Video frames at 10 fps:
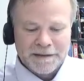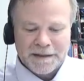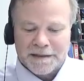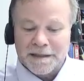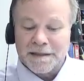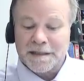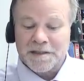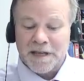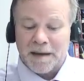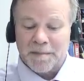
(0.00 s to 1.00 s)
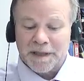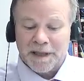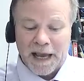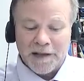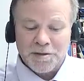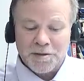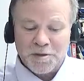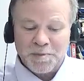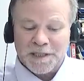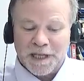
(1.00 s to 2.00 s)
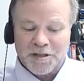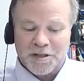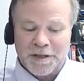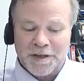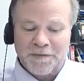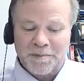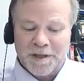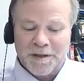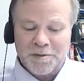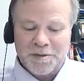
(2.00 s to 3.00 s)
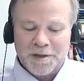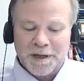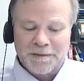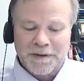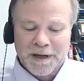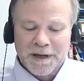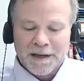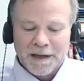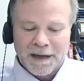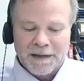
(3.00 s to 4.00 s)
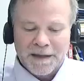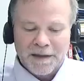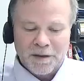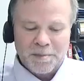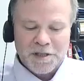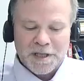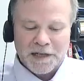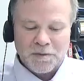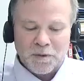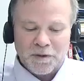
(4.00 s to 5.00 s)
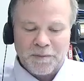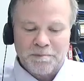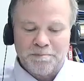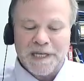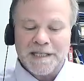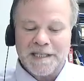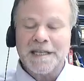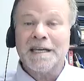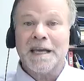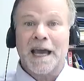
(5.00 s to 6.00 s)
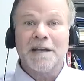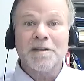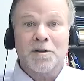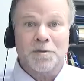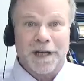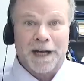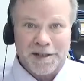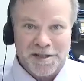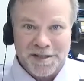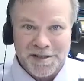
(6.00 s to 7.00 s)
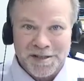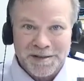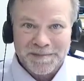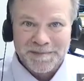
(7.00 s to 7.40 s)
they didn't examine the hazards potentially from the use of the herbicides or from BT endotoxins.